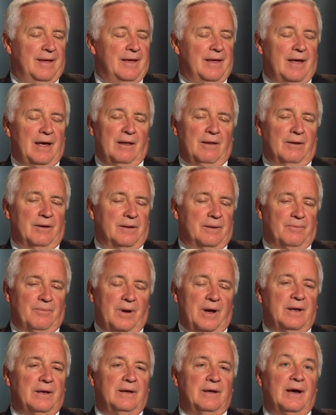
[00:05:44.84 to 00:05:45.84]
And I look them
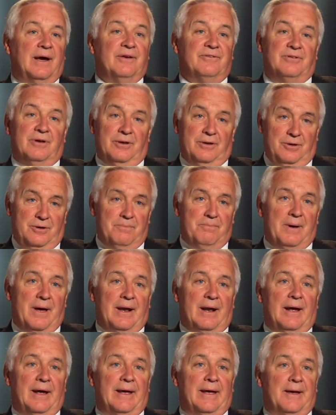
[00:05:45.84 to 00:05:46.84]
right in the eye and say, you
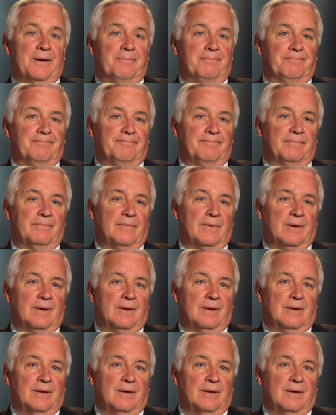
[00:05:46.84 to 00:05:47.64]
bet I am.